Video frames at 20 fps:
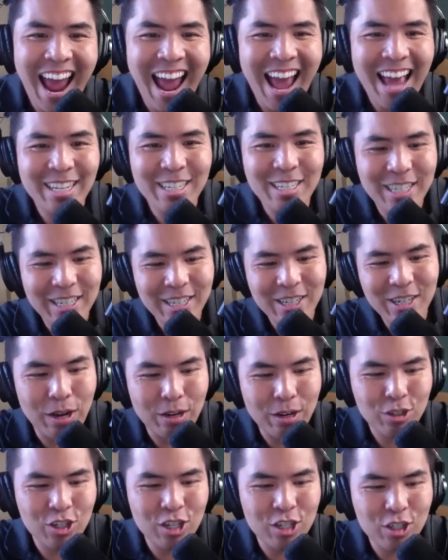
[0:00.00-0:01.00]
and
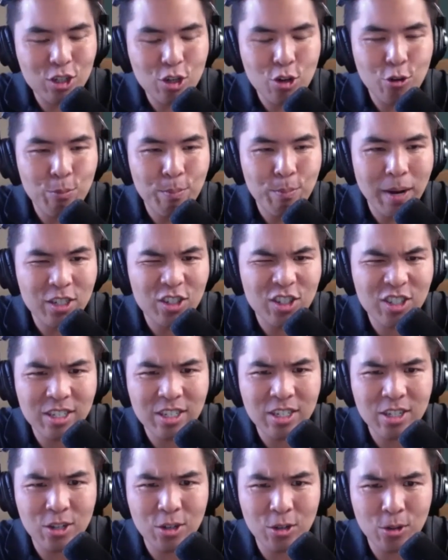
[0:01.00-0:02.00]
there's just too much
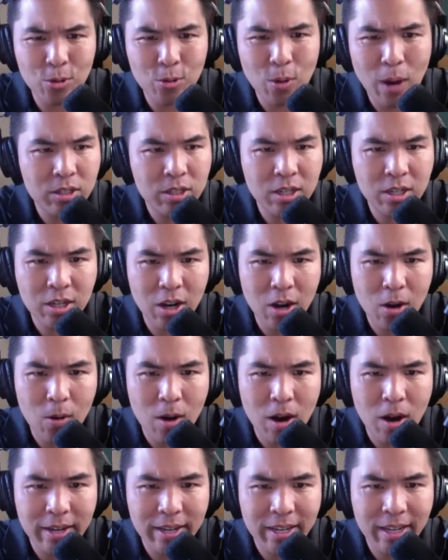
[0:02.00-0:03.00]
to to
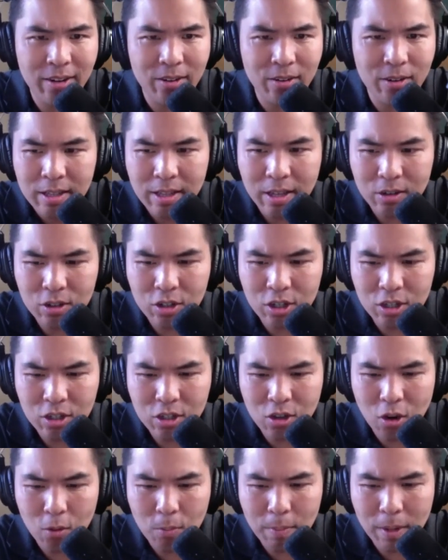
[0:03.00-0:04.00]
go on here. There's just
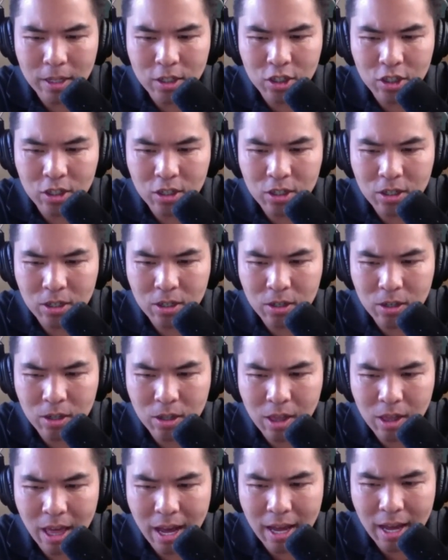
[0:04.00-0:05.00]
so much
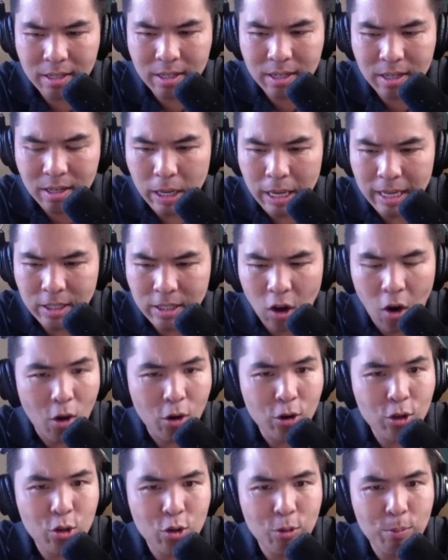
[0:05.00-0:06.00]
that is
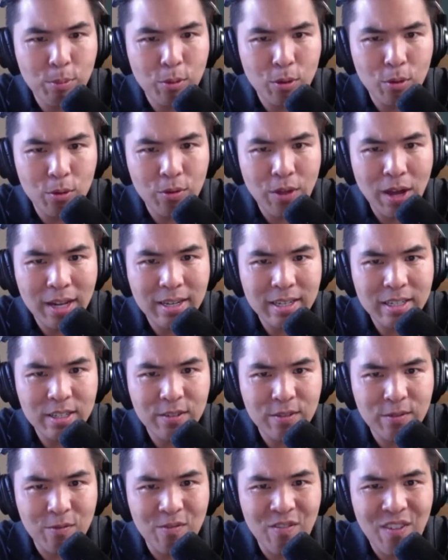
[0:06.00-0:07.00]
arguable that
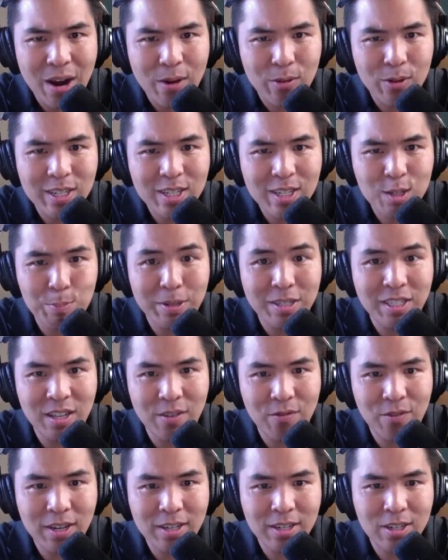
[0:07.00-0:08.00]
is very
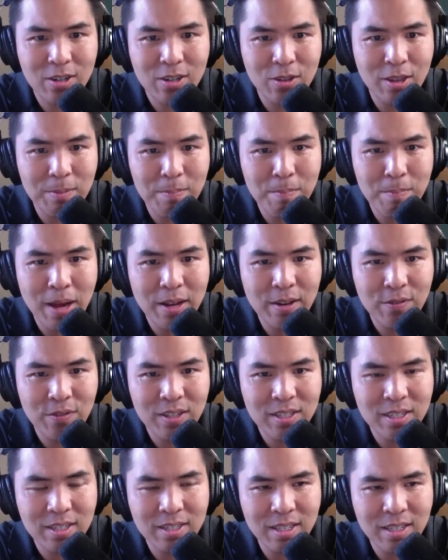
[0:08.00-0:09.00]
specific to the
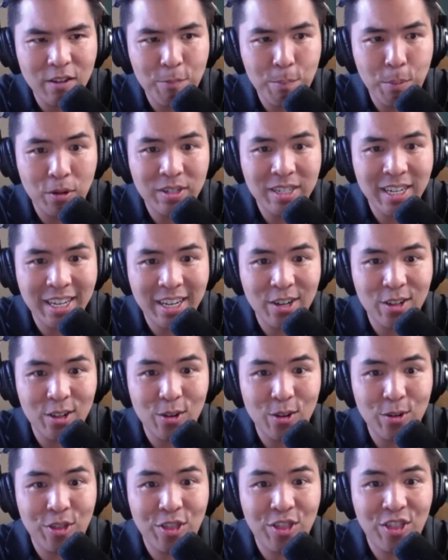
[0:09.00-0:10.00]
metaphysics of
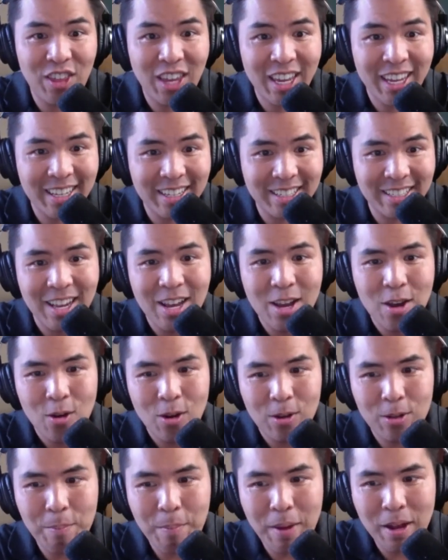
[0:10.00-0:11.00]
particular things,
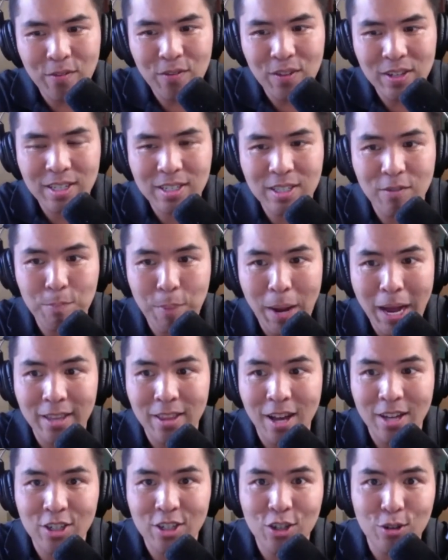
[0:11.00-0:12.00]
the metaphysics of
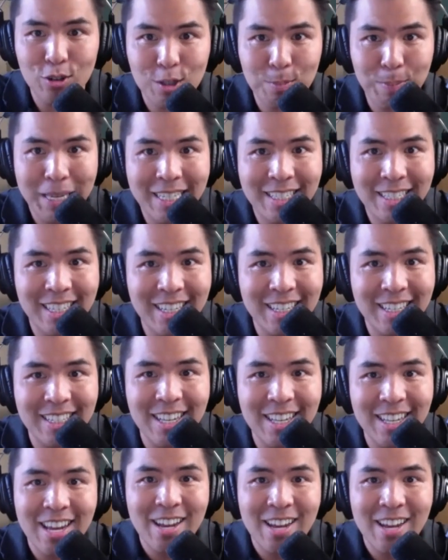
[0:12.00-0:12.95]
biological species,